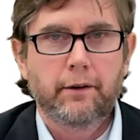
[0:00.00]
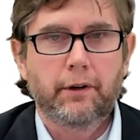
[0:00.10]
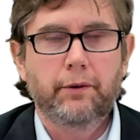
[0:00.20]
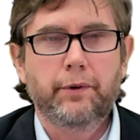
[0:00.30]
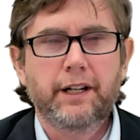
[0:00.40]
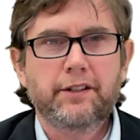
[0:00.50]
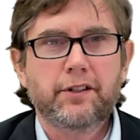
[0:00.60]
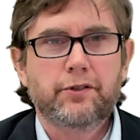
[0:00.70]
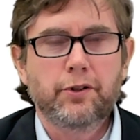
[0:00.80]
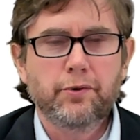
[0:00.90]
Well, we need to
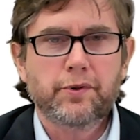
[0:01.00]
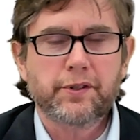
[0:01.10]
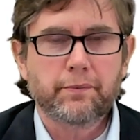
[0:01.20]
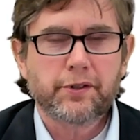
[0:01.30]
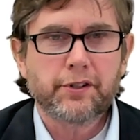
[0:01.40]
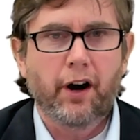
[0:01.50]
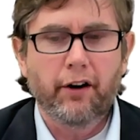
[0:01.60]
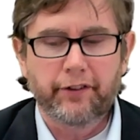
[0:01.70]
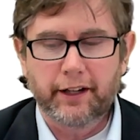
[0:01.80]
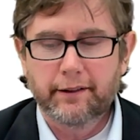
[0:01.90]
do some
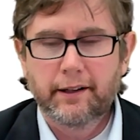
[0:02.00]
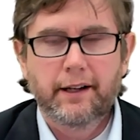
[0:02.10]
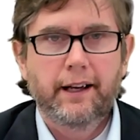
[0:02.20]
solving,